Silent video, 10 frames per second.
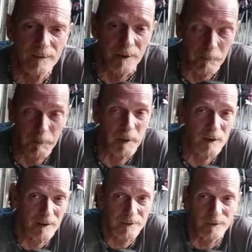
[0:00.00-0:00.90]
Tried to make me an
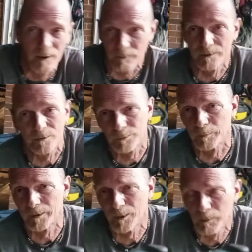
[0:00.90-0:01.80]
honest drag racer
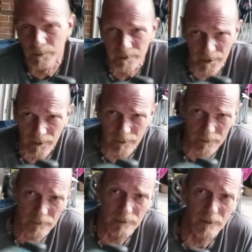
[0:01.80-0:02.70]
from the time I was a
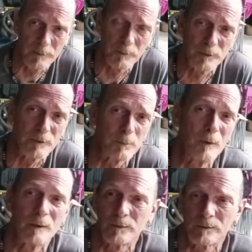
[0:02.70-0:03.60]
teenager. You know, he was just
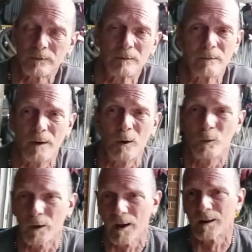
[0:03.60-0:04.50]
one of those
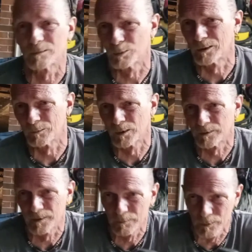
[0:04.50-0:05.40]
old guys, one
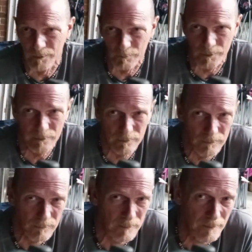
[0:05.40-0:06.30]
of several that
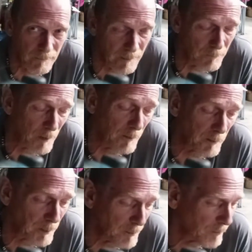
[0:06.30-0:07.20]
was involved
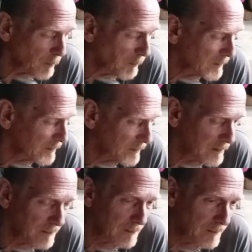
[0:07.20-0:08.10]
up here at
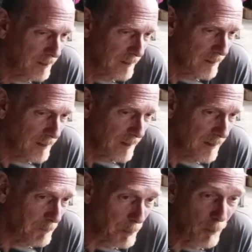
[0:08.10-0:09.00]
Farmington
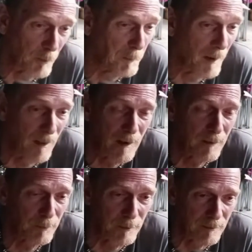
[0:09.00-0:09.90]
and part of my
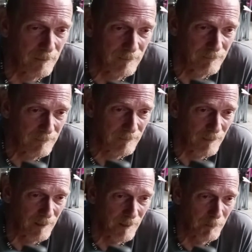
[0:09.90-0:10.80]
life and
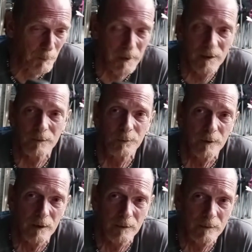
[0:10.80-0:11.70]
every weekend for
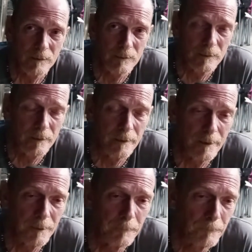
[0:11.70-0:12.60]
years,
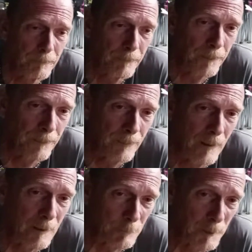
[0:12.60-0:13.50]

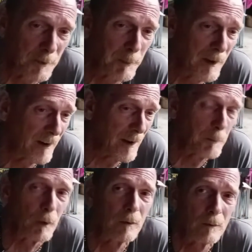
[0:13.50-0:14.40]
as well as being a
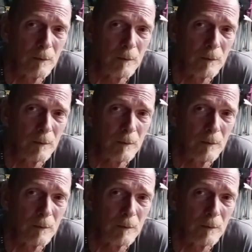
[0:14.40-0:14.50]
neighbor.